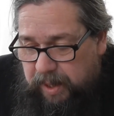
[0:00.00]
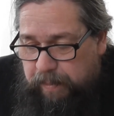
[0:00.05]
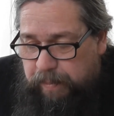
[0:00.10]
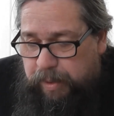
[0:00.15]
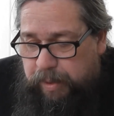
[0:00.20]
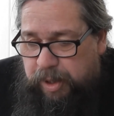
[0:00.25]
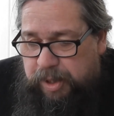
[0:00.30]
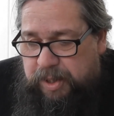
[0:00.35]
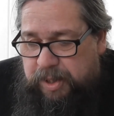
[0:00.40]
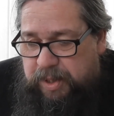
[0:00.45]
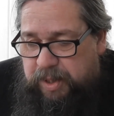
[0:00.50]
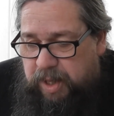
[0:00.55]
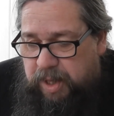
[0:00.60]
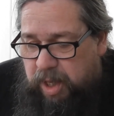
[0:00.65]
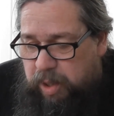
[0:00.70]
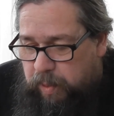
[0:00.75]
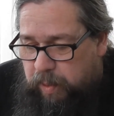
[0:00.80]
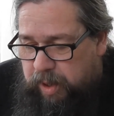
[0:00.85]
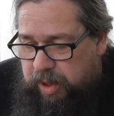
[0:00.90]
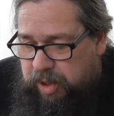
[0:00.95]
because the
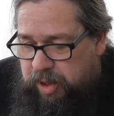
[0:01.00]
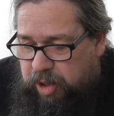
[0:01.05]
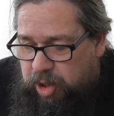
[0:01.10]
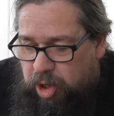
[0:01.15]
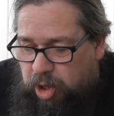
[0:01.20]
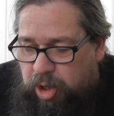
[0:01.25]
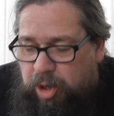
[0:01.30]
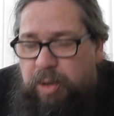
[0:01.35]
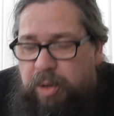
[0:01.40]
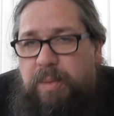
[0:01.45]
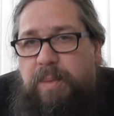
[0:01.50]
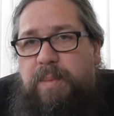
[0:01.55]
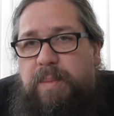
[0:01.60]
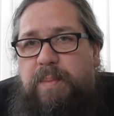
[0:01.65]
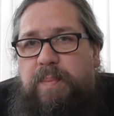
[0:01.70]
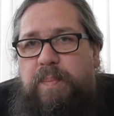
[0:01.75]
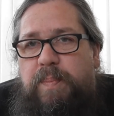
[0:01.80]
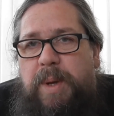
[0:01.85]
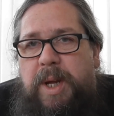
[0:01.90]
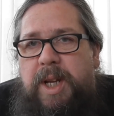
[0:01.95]
other one's not
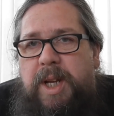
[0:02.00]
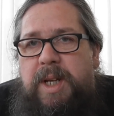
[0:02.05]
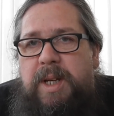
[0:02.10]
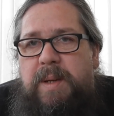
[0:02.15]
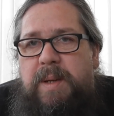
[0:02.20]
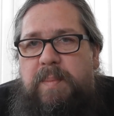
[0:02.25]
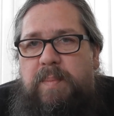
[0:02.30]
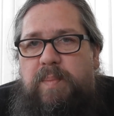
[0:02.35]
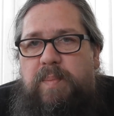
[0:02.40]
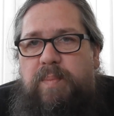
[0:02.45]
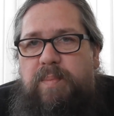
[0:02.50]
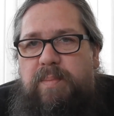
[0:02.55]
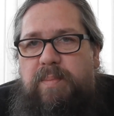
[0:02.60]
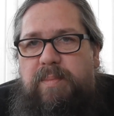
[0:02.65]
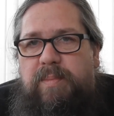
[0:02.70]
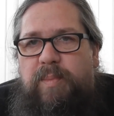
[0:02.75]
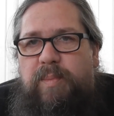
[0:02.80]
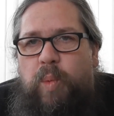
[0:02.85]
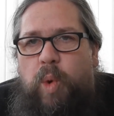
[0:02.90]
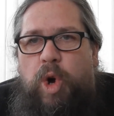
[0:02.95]
been
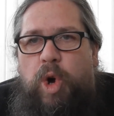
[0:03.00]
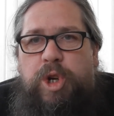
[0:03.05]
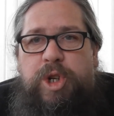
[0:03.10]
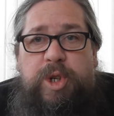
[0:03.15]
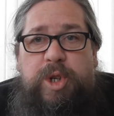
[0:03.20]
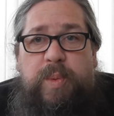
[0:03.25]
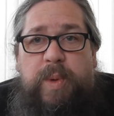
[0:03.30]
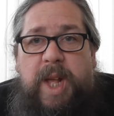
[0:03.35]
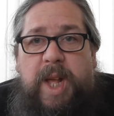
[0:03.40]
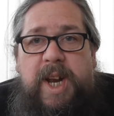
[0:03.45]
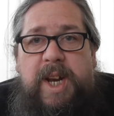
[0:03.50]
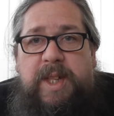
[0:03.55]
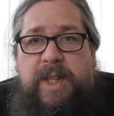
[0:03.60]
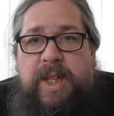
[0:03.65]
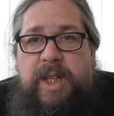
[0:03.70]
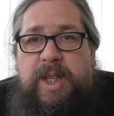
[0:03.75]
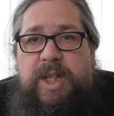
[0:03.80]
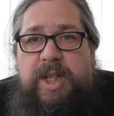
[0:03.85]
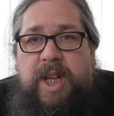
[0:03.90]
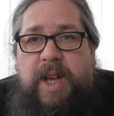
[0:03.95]
washed with
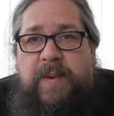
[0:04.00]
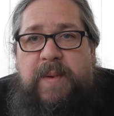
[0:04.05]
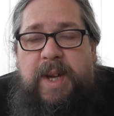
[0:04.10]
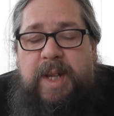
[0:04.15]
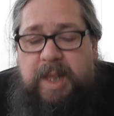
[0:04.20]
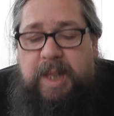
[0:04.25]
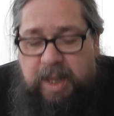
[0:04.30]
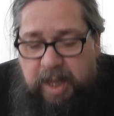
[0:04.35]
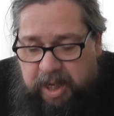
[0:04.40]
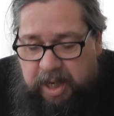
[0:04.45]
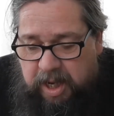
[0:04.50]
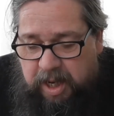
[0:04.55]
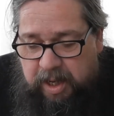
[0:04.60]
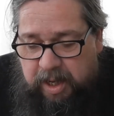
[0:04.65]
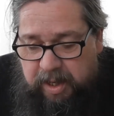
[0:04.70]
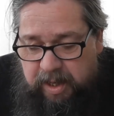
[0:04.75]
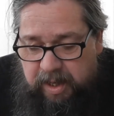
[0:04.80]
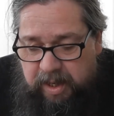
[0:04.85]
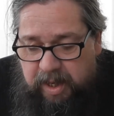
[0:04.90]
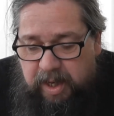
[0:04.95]
anything to give
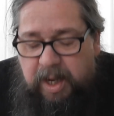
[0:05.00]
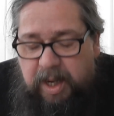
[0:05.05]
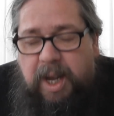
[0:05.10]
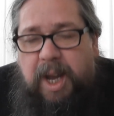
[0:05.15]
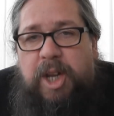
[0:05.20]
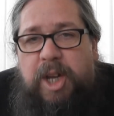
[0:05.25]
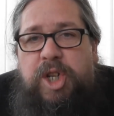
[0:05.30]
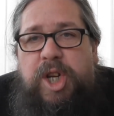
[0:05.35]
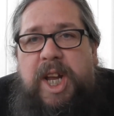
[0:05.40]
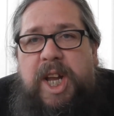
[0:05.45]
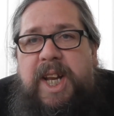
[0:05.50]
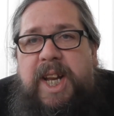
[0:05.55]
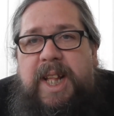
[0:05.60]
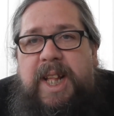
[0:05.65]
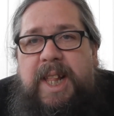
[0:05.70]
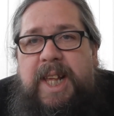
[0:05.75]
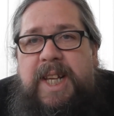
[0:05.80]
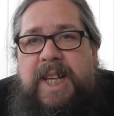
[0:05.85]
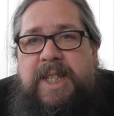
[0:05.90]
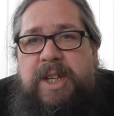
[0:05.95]
it a shiny
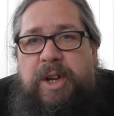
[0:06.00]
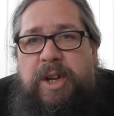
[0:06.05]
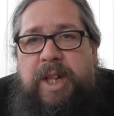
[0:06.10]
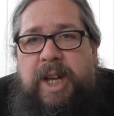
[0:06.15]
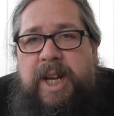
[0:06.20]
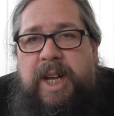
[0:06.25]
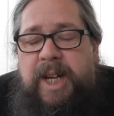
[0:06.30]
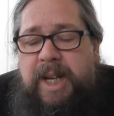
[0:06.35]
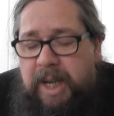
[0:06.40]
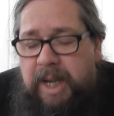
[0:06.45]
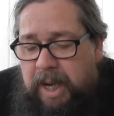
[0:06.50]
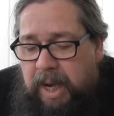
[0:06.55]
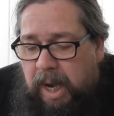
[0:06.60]
glaze or that.